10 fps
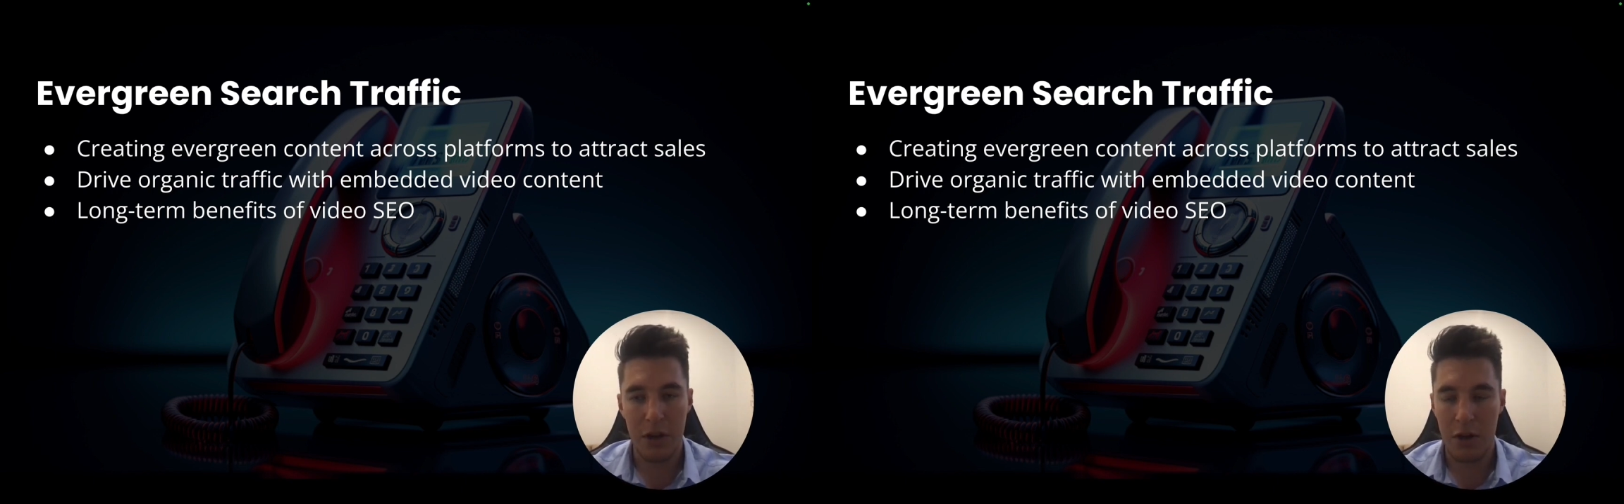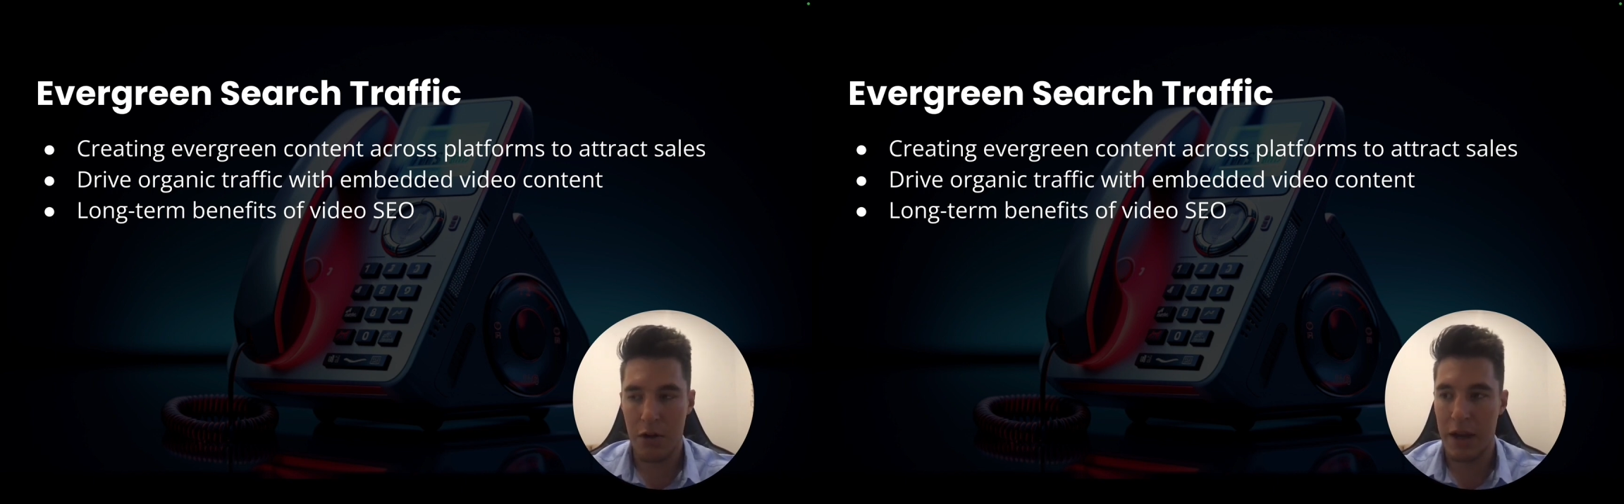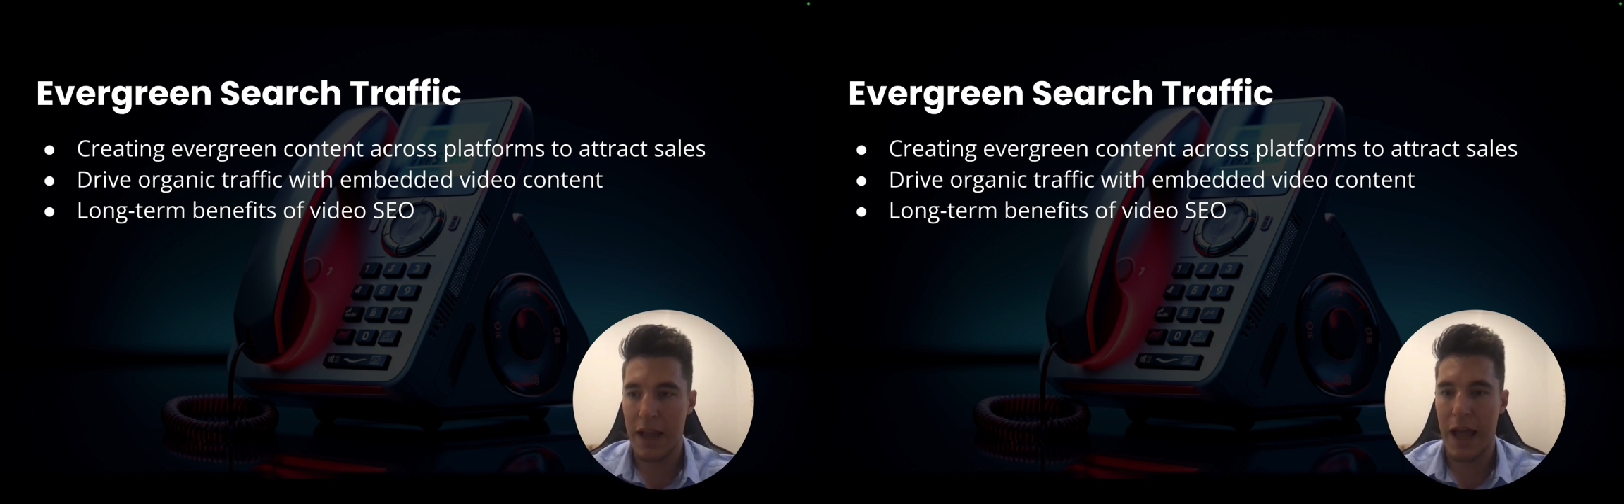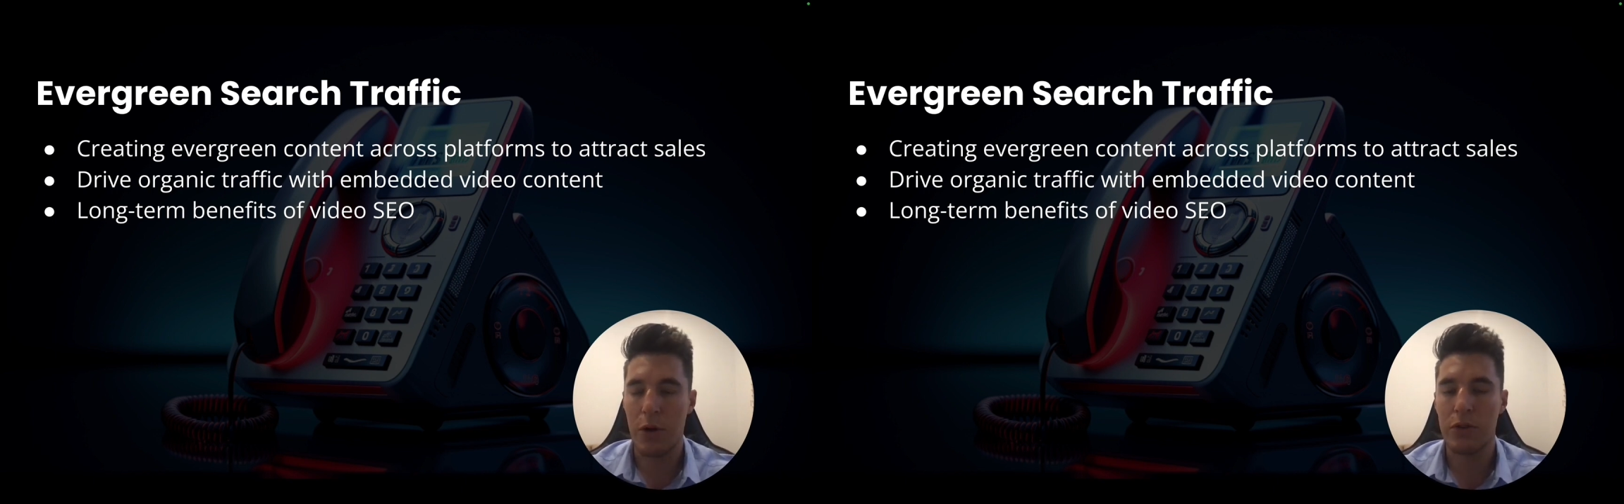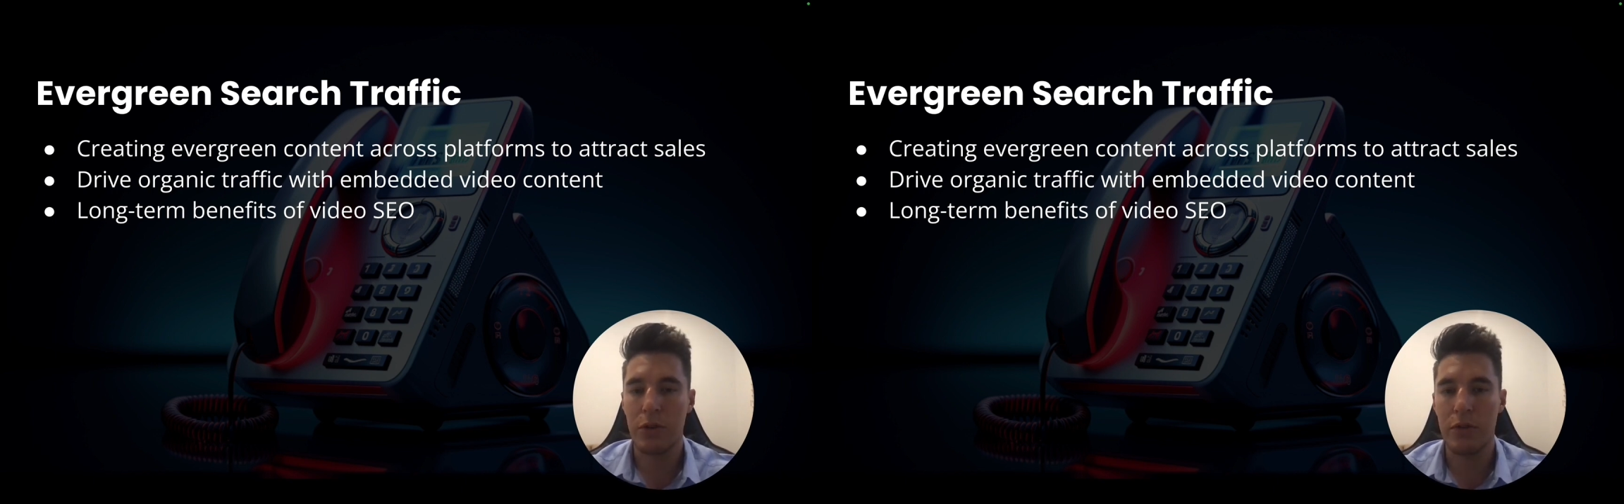going to create
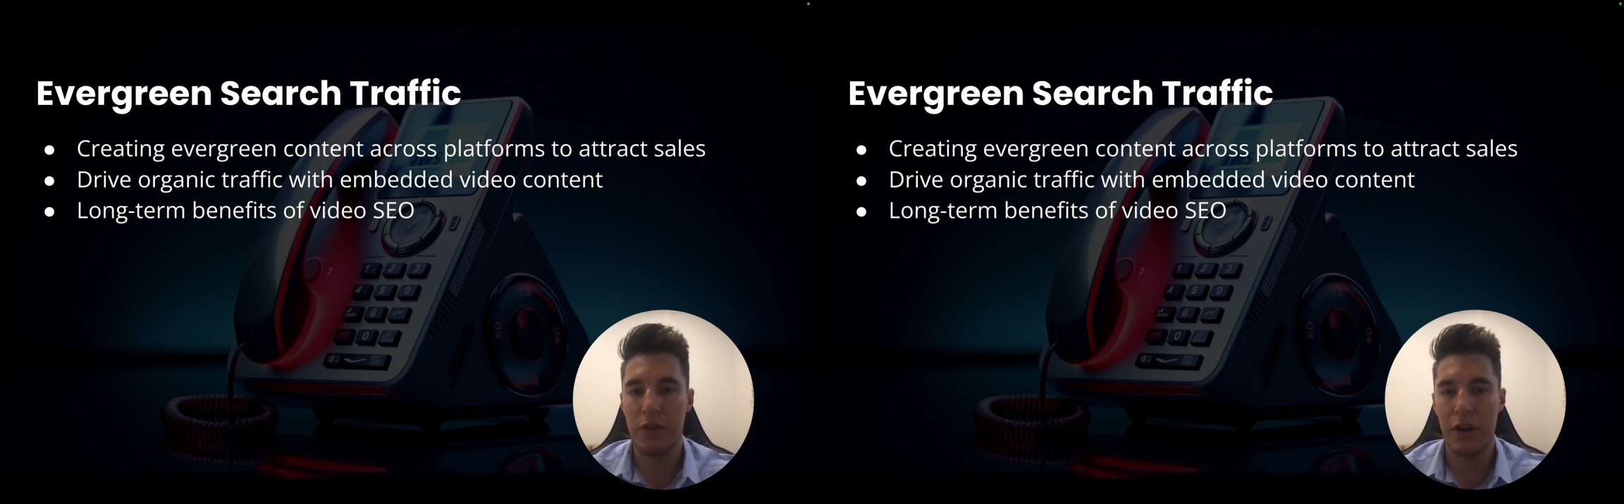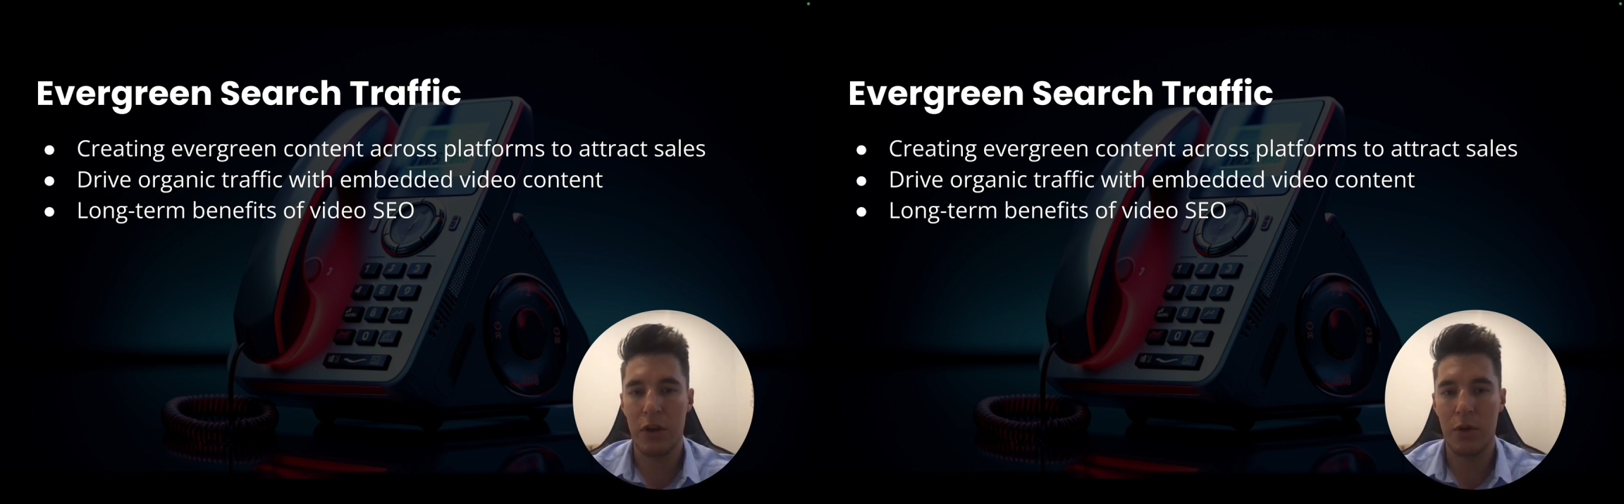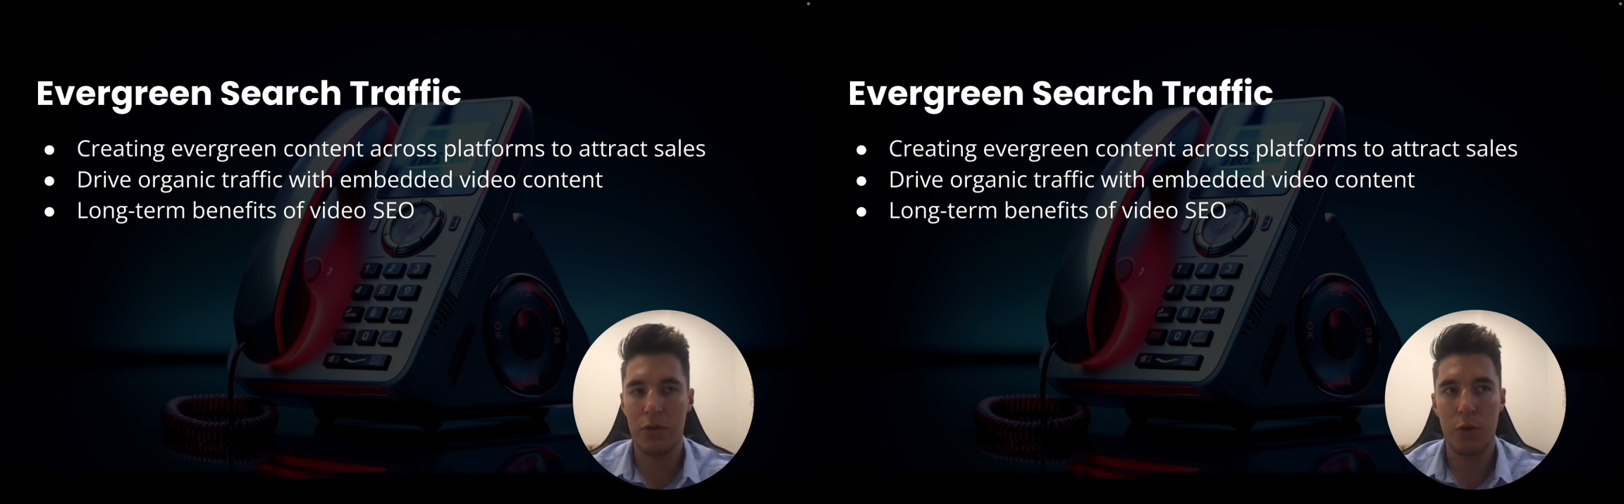how-to videos